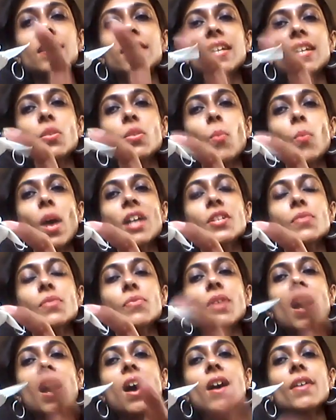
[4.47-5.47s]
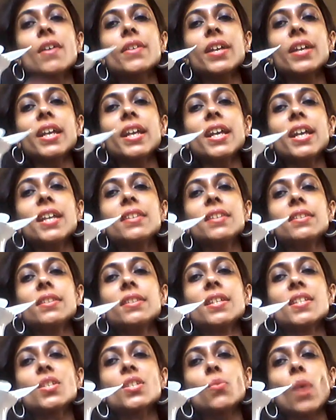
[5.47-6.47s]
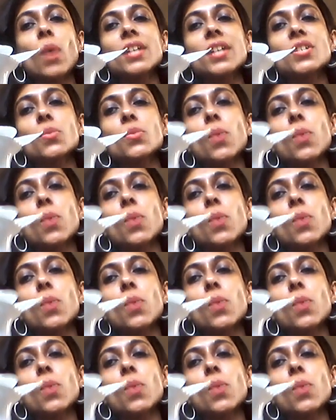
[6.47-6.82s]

There's a white flower in this white